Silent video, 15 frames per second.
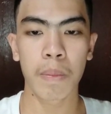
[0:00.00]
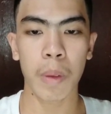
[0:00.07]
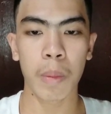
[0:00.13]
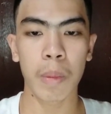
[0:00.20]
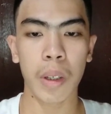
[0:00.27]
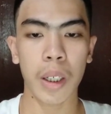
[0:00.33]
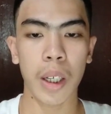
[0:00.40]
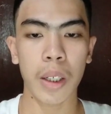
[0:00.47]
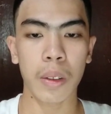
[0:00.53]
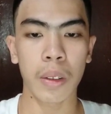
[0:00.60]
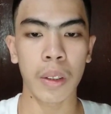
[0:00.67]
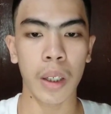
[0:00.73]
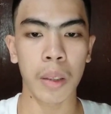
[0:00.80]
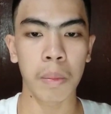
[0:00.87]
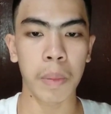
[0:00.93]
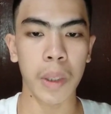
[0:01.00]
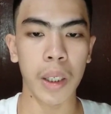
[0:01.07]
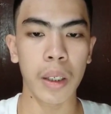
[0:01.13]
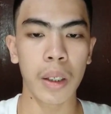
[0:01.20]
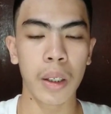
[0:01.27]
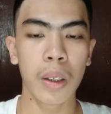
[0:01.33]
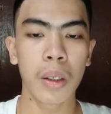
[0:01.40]
publication
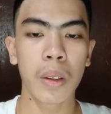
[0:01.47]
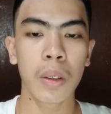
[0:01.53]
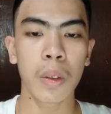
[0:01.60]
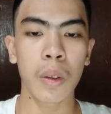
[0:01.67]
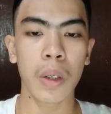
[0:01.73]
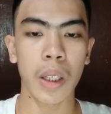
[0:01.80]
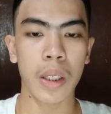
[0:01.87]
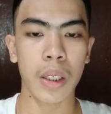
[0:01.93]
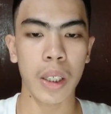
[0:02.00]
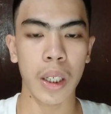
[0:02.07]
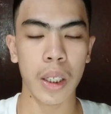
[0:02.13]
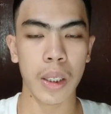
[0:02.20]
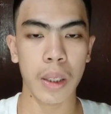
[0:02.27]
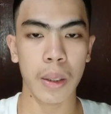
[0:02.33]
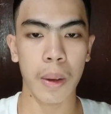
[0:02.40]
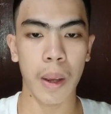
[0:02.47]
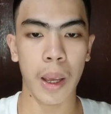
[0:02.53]
NP 286